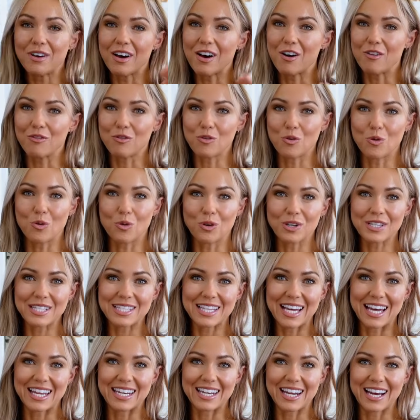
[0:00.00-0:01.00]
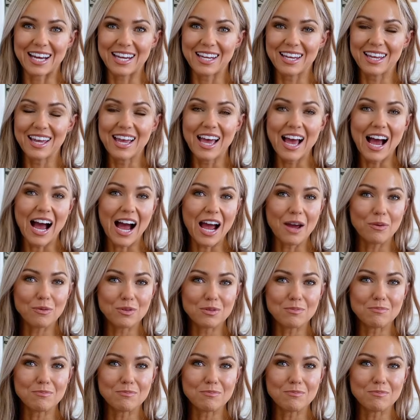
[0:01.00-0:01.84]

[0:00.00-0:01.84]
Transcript: Of course, that night, I was